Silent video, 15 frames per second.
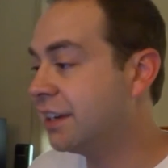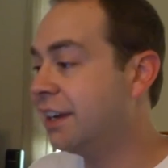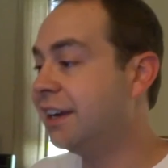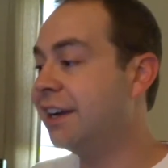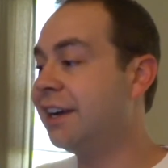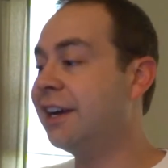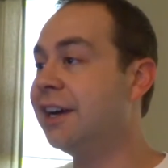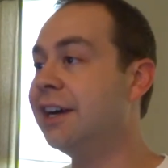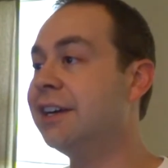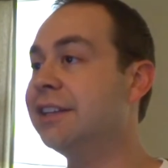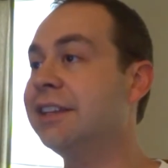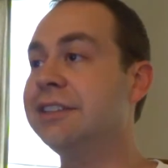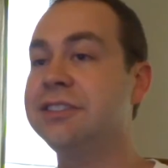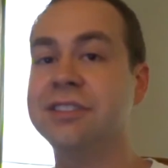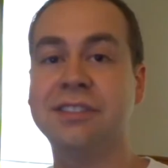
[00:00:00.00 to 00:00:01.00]

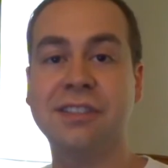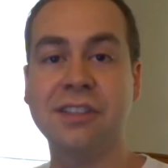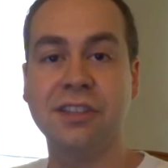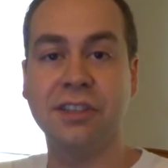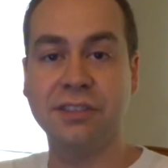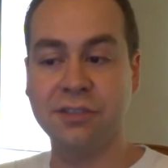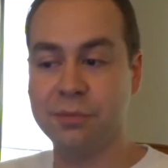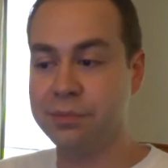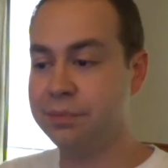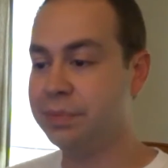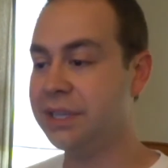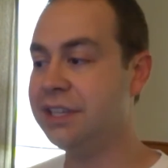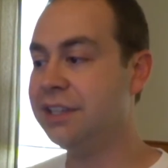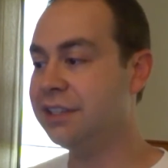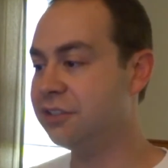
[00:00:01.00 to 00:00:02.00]
This will
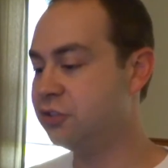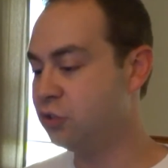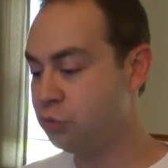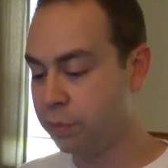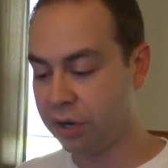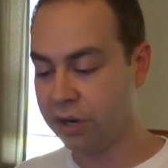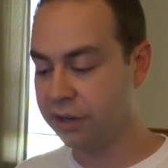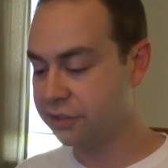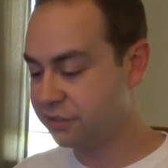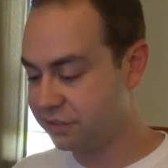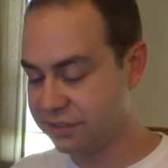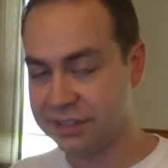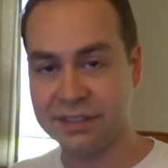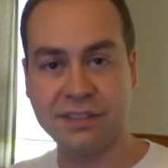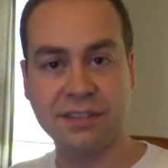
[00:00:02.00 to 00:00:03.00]
be in 2 parts
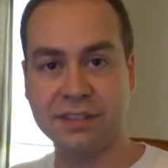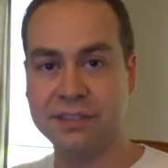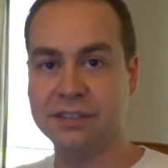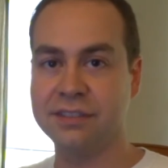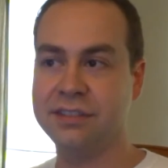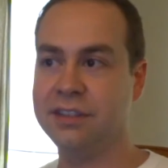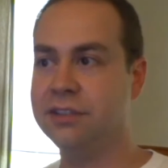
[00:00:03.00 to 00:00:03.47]
since this is,